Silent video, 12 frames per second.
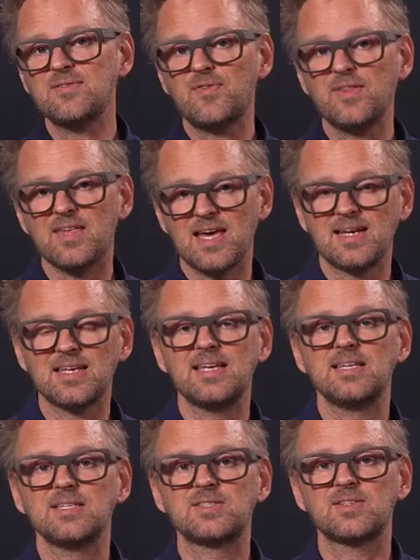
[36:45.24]
for that
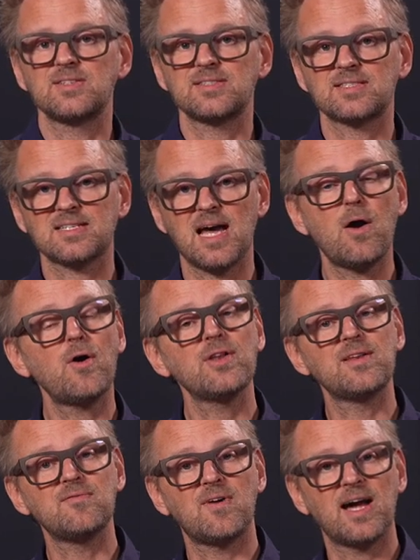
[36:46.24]
is SKAARHOJ
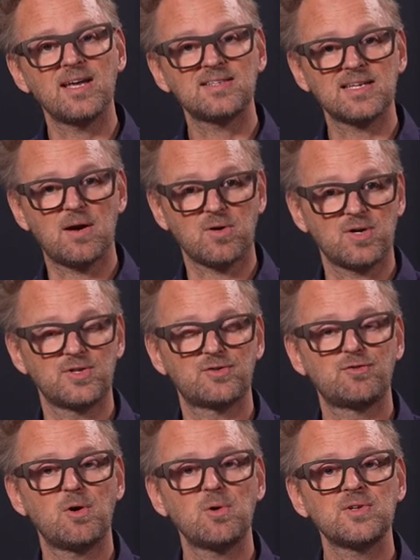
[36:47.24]
divides our
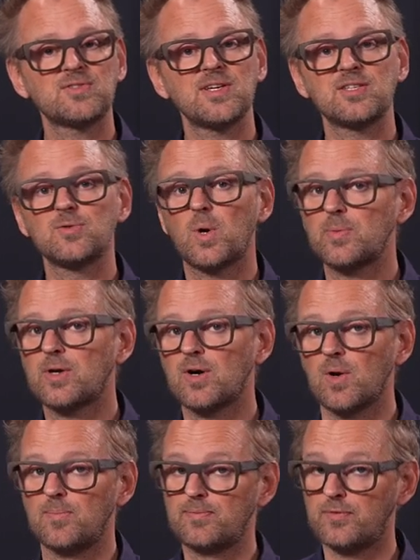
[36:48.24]
controllers into what we
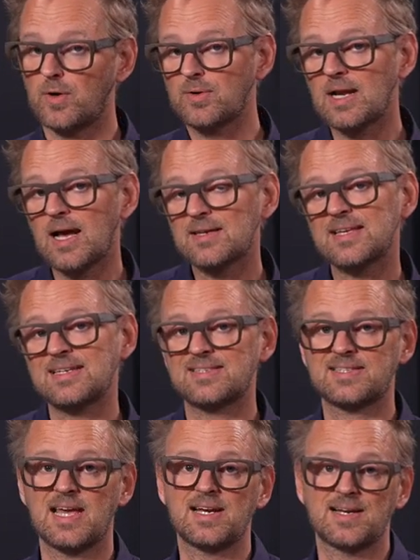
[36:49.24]
call Pro class and
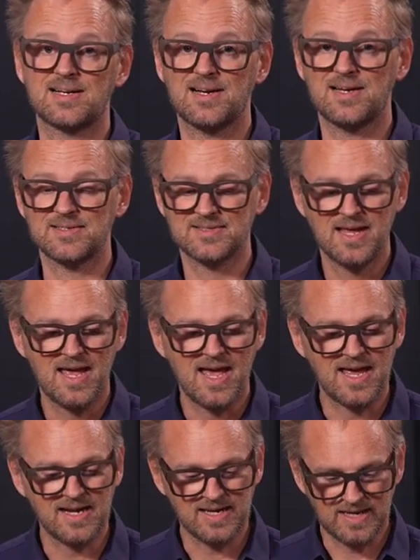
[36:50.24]
Standard class.
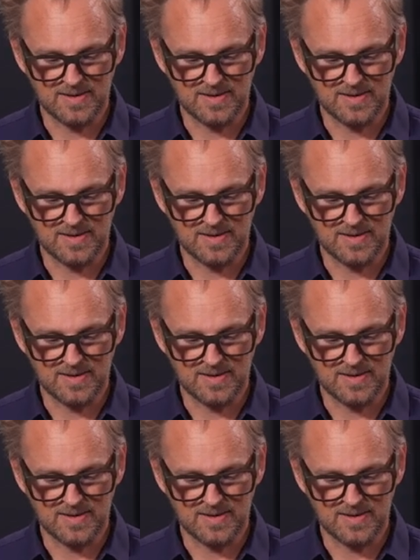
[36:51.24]
And